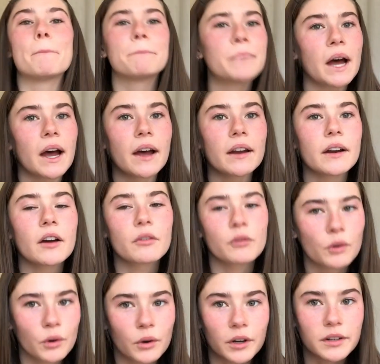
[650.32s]
But
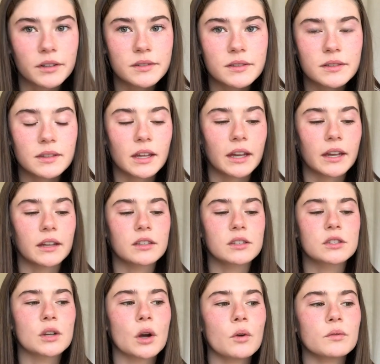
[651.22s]
of course,
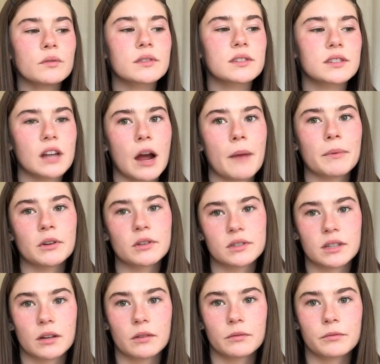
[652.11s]
like, don't stop
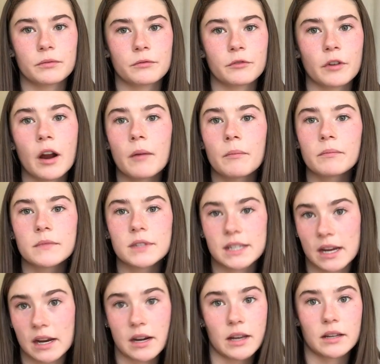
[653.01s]
yourself from
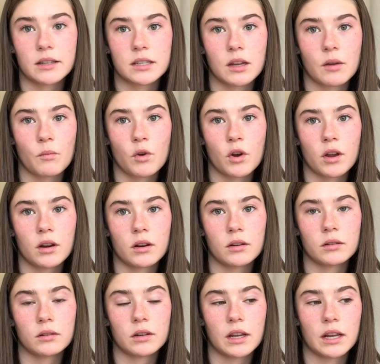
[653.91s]
dating
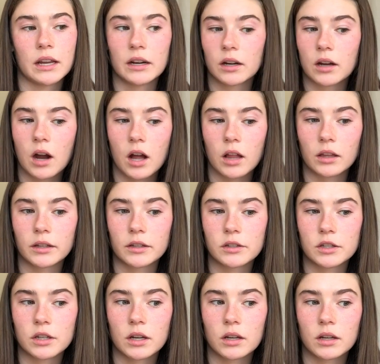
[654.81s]
someone in
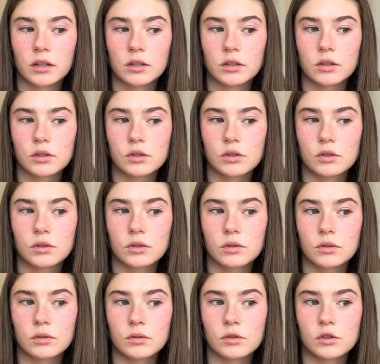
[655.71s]
college
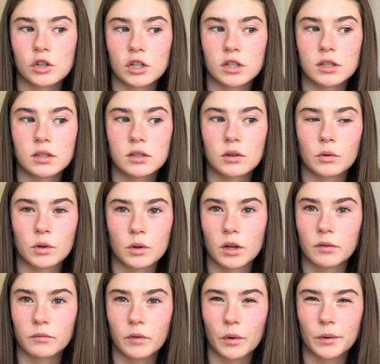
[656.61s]
just so you
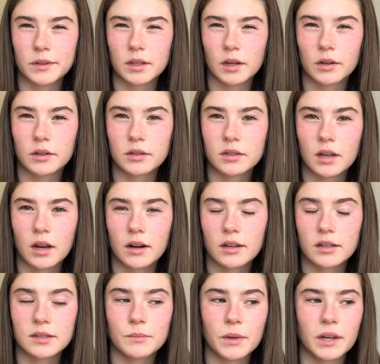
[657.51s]
can focus on your
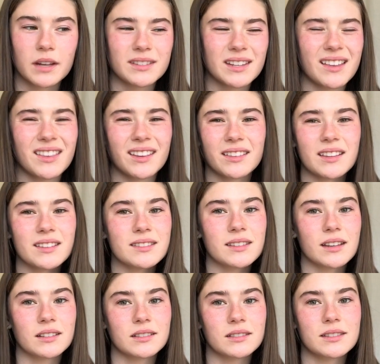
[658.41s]
studies, because I think that's
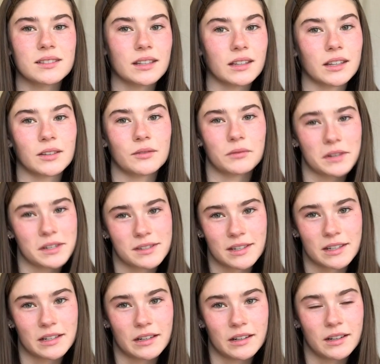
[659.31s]
such a silly
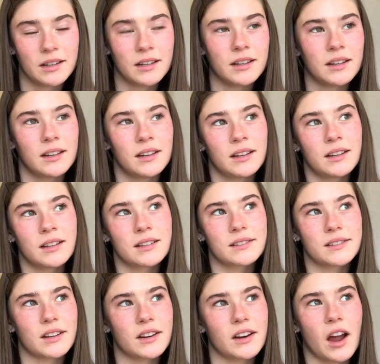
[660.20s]
reason
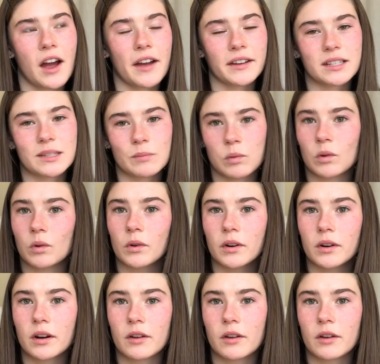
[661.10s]
to not explore